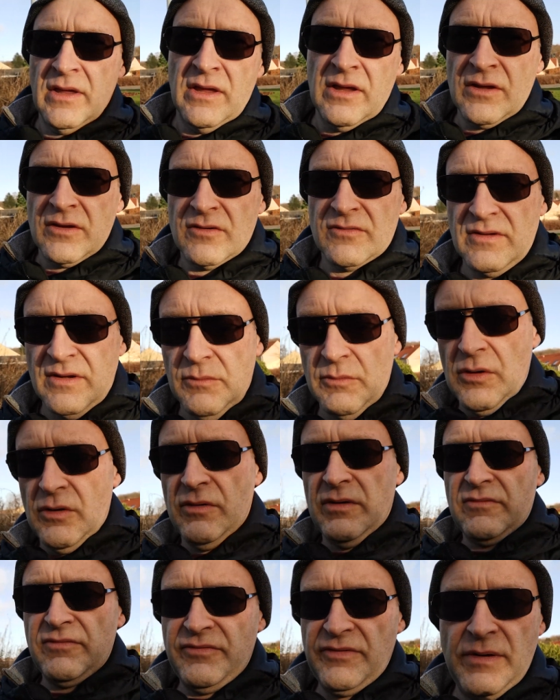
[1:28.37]
because now I'm
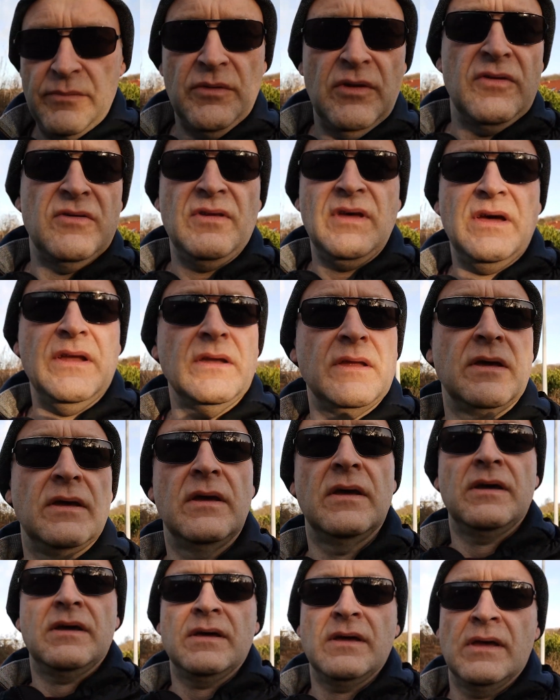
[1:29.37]
going from the sun
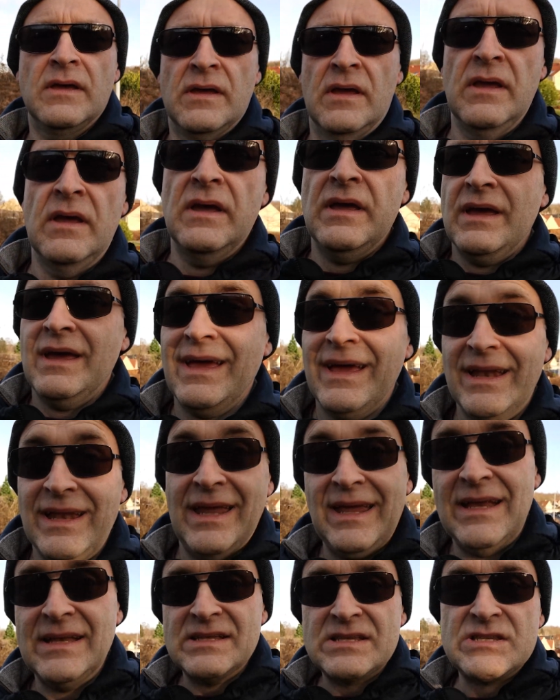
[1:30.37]
and
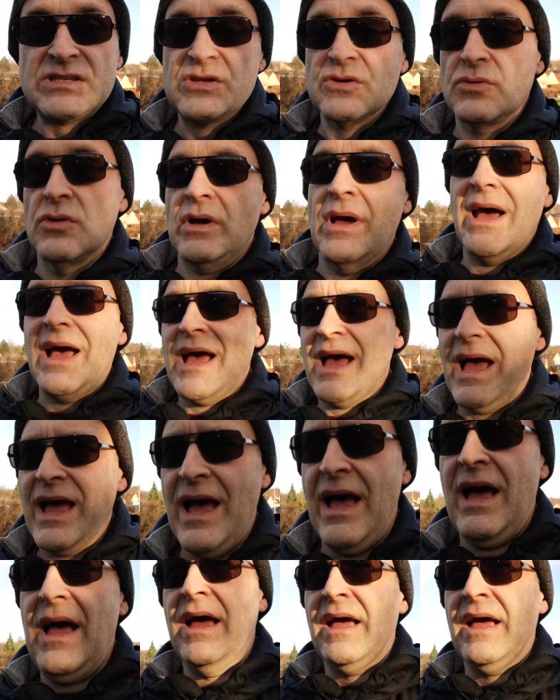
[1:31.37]
into a